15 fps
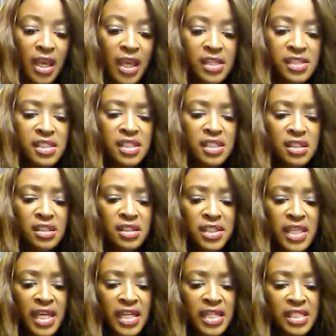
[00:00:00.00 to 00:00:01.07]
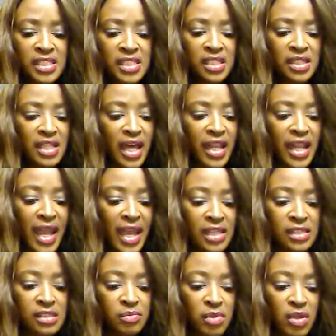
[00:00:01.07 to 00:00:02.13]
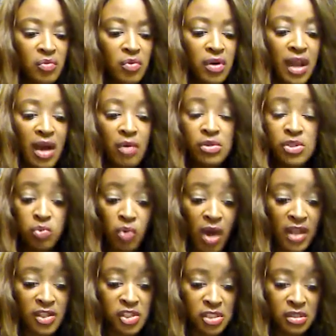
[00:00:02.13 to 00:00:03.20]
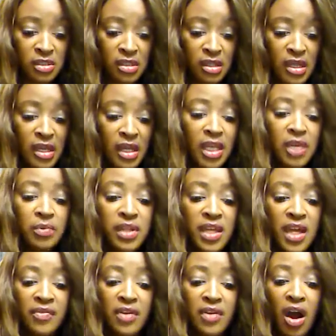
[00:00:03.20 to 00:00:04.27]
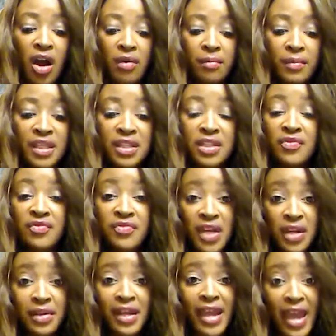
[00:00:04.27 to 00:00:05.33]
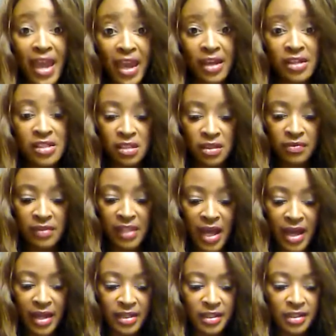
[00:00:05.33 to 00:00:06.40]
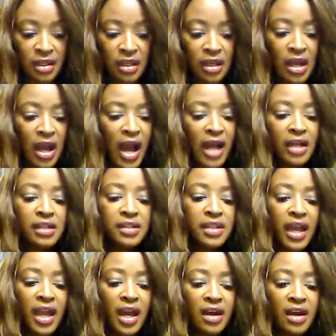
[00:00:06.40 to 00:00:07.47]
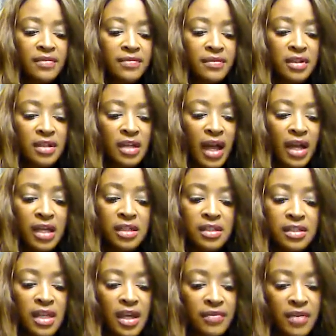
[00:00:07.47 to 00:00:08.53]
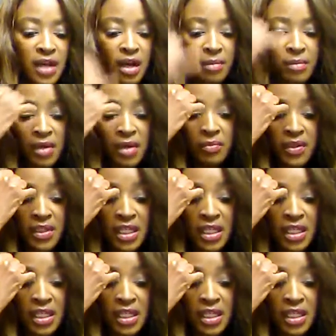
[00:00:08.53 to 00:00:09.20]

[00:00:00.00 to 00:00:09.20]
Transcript: It's good that he did not ask me what I was watching. He would have caught me in the very act of lying. I couldn't have I couldn't have come up with